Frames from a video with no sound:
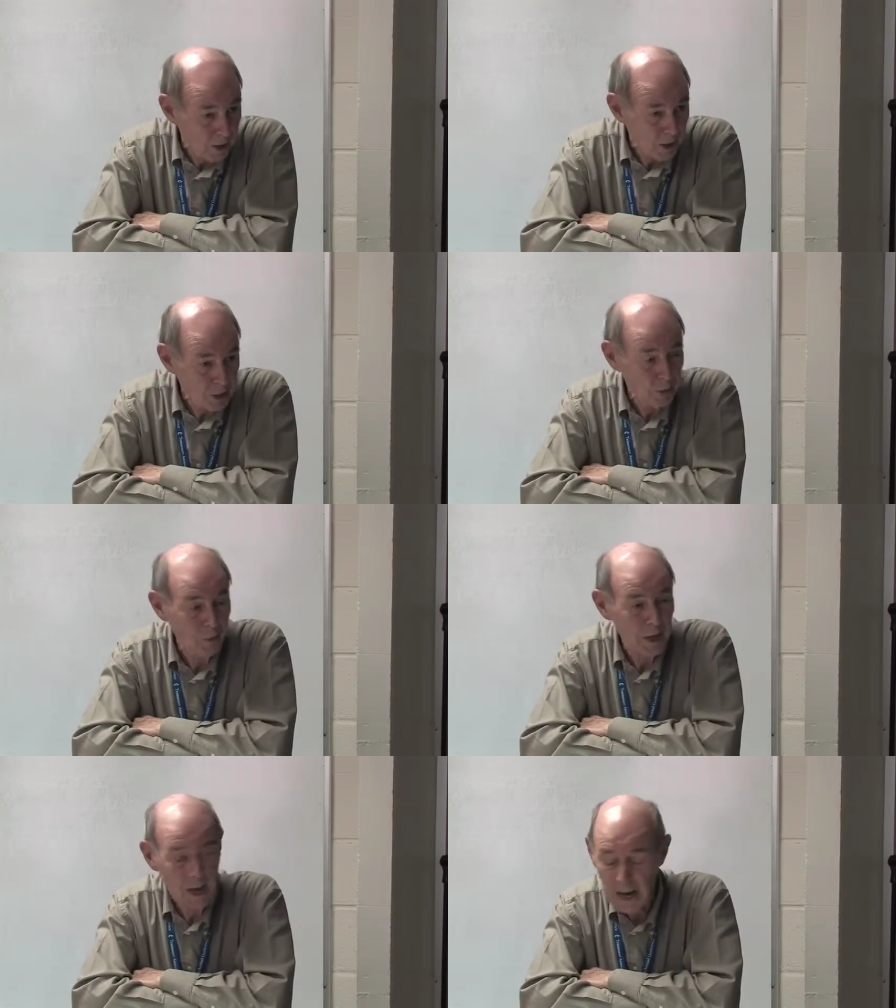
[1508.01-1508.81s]
as a
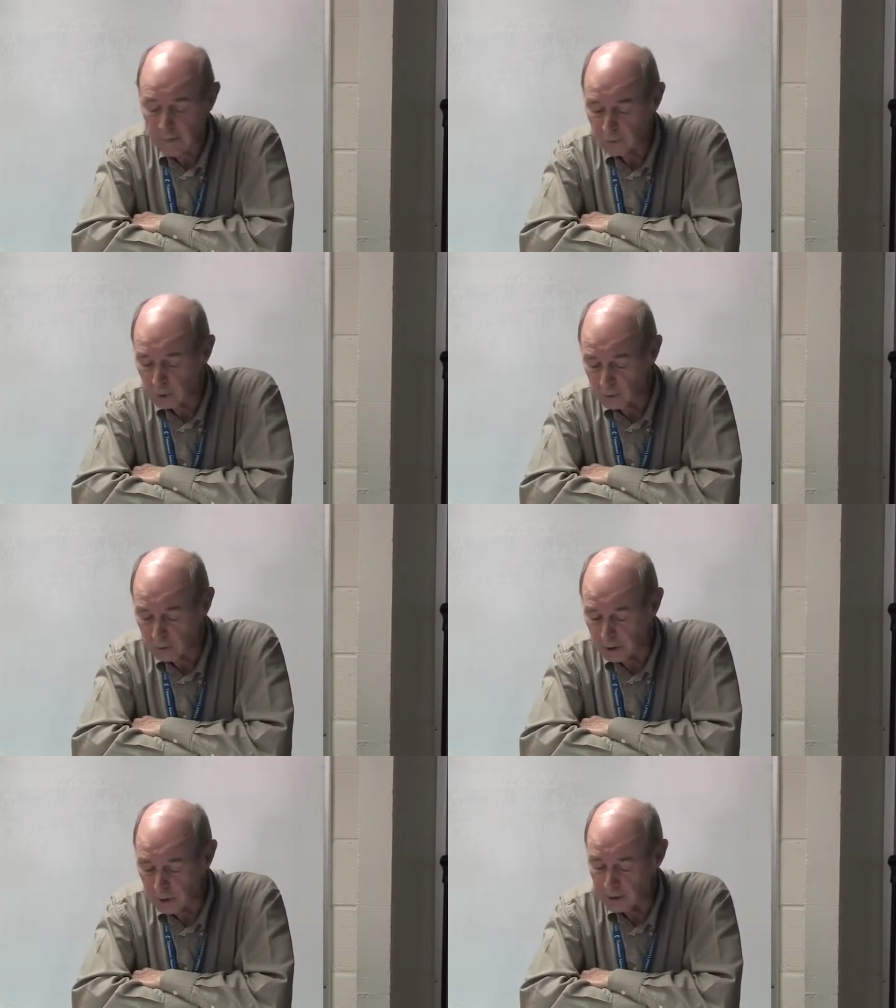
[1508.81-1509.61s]
way after
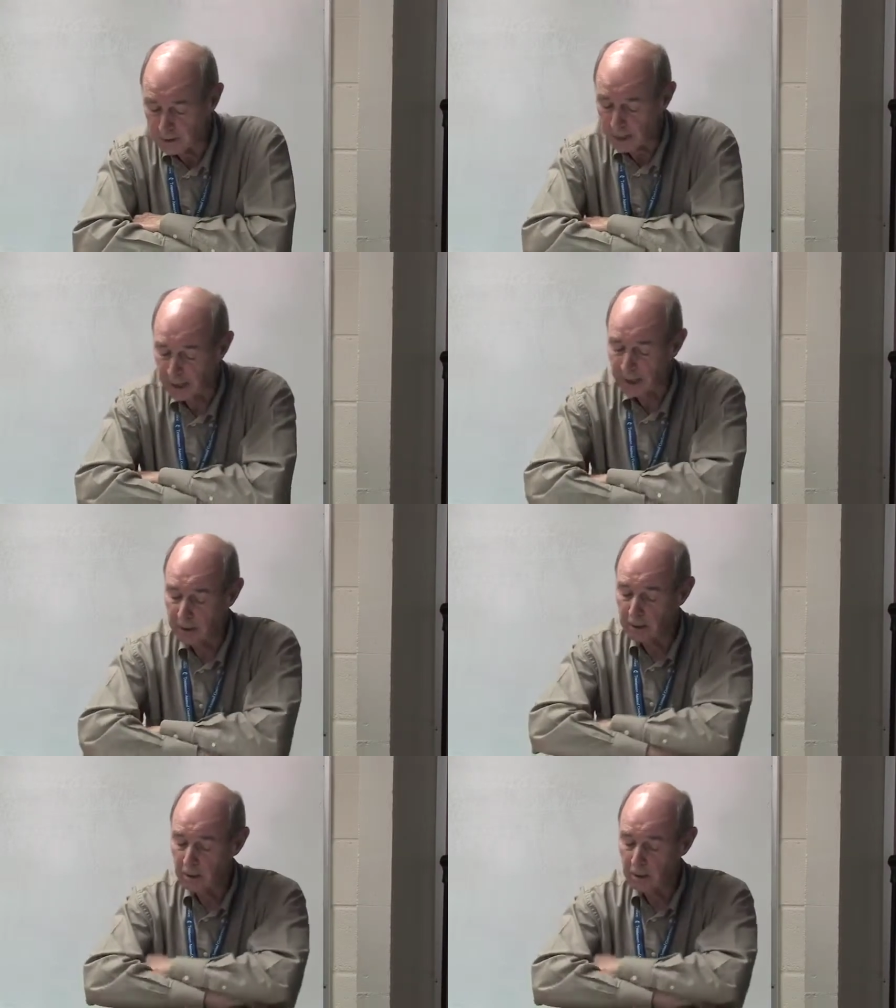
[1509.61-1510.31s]
we die